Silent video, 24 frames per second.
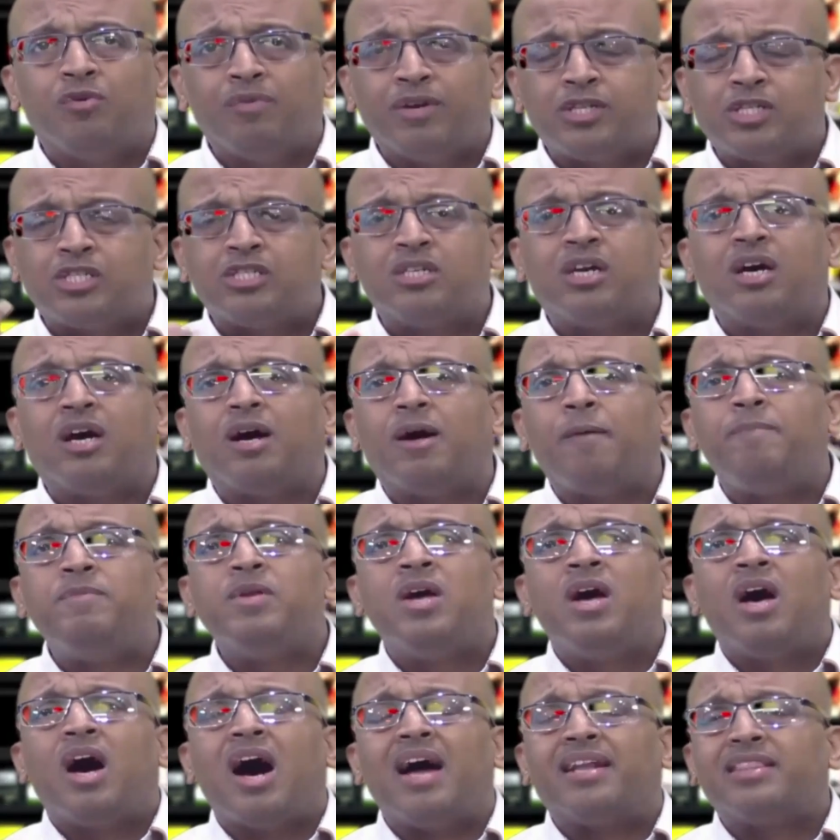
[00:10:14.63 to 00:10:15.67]
which
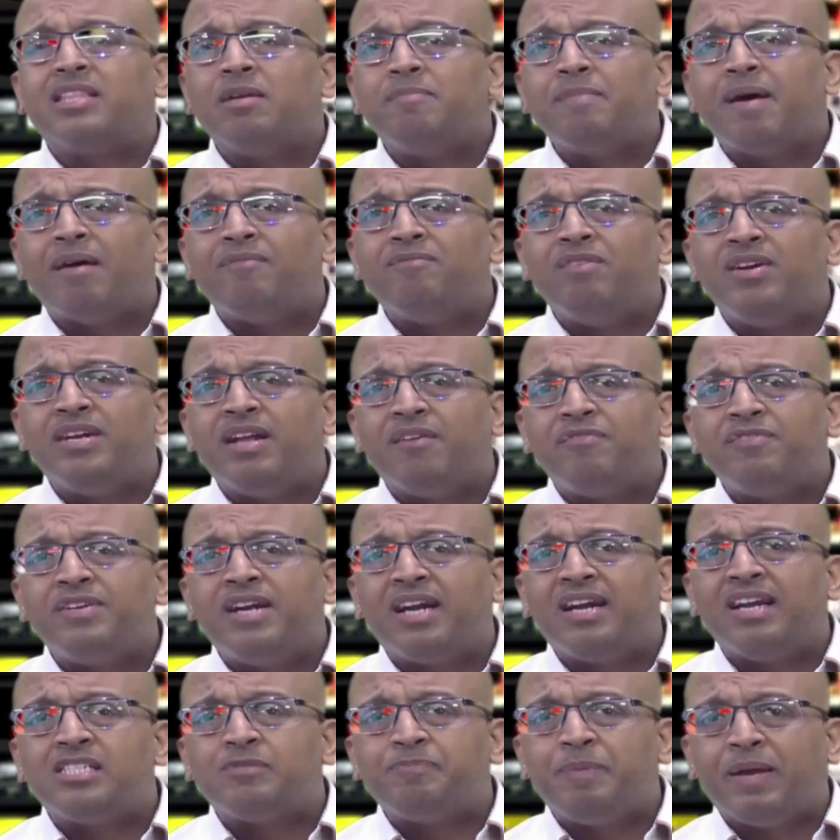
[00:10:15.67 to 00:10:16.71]
Aarti ma'am will
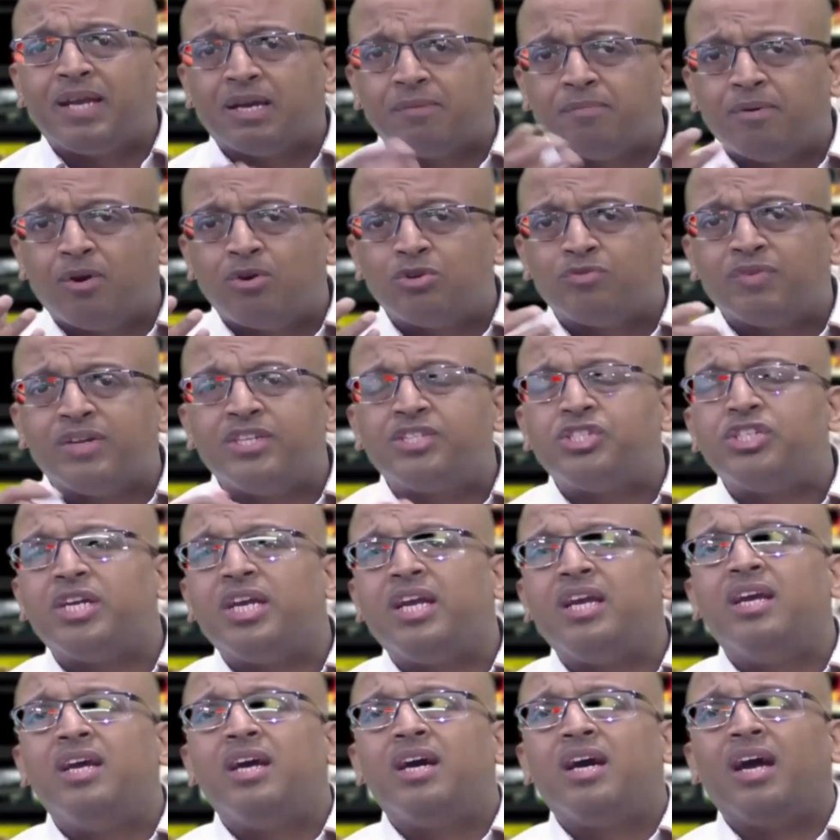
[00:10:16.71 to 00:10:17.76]
definitely speak about when
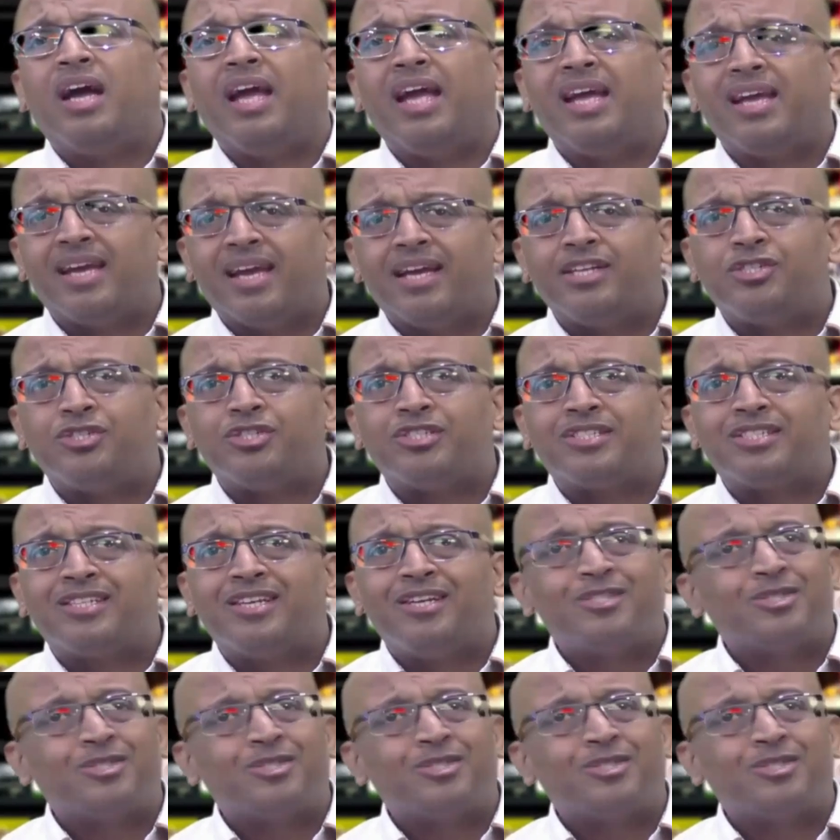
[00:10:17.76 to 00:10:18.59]
she engages.